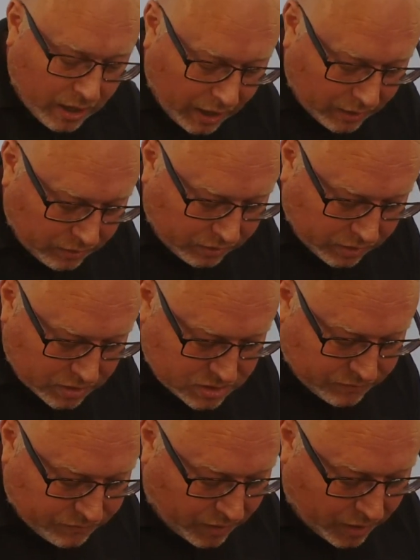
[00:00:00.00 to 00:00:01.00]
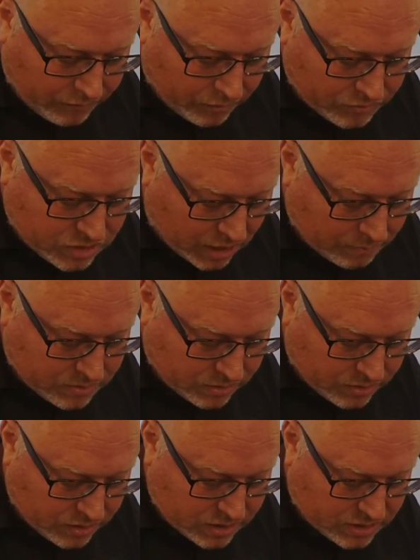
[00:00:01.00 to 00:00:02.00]
and 35 of chapter
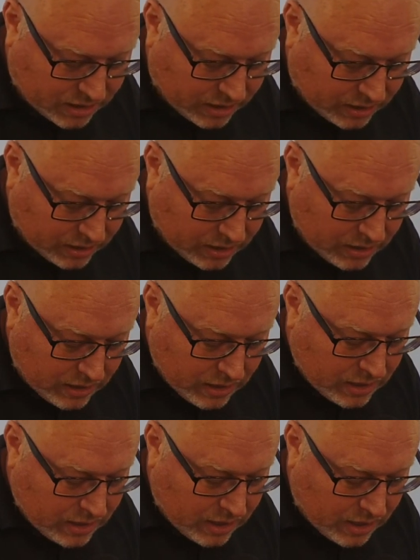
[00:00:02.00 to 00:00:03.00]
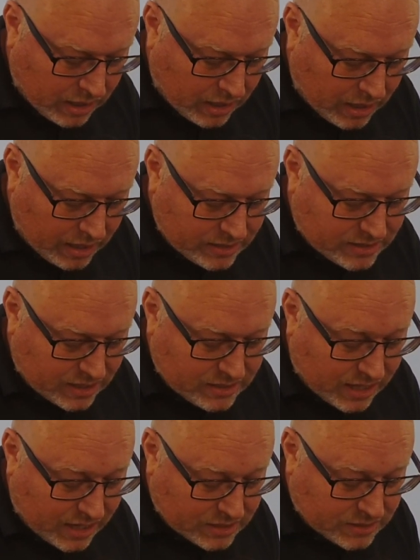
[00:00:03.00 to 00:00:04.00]
13. It says
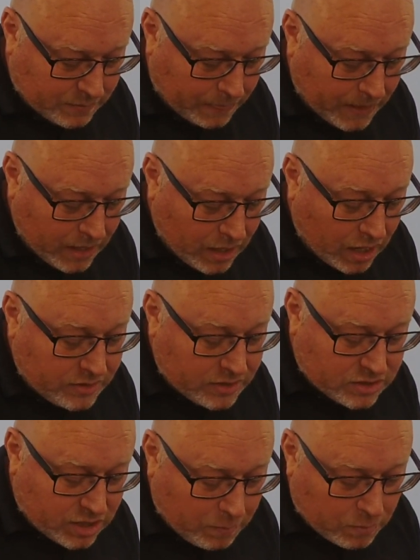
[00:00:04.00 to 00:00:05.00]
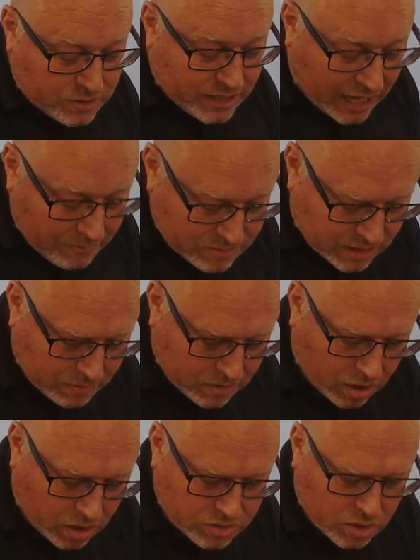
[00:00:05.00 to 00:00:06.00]
this, the disciples came to him and
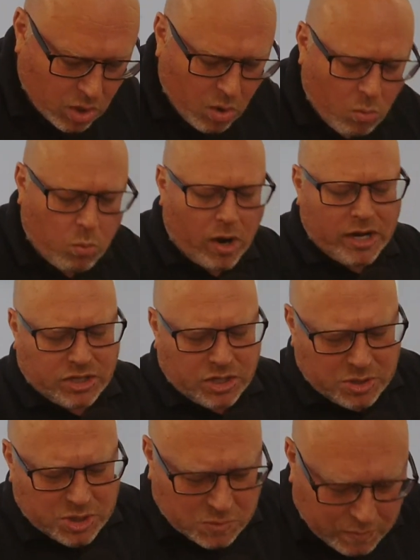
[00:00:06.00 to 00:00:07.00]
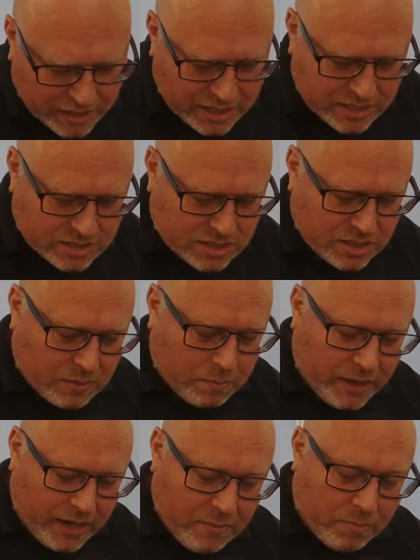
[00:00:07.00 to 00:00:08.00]
asked, "Why do you speak to the
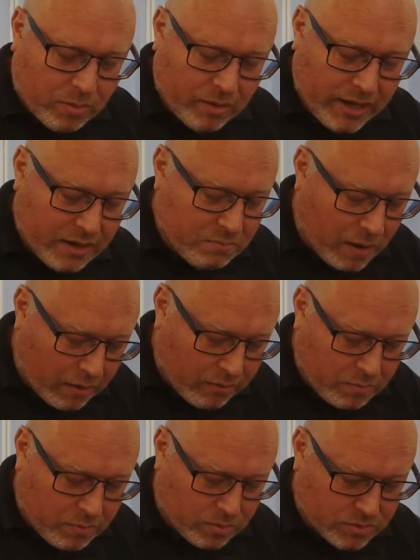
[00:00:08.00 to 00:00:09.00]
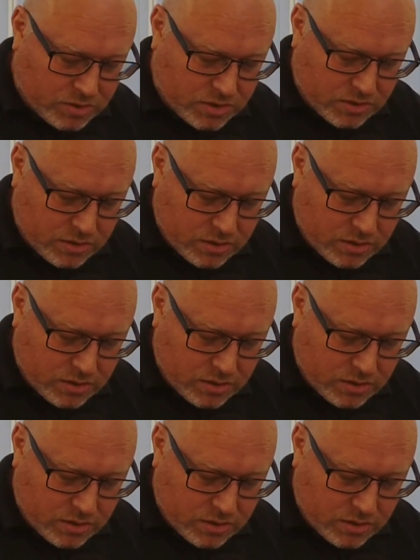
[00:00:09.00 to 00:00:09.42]
people in parables?"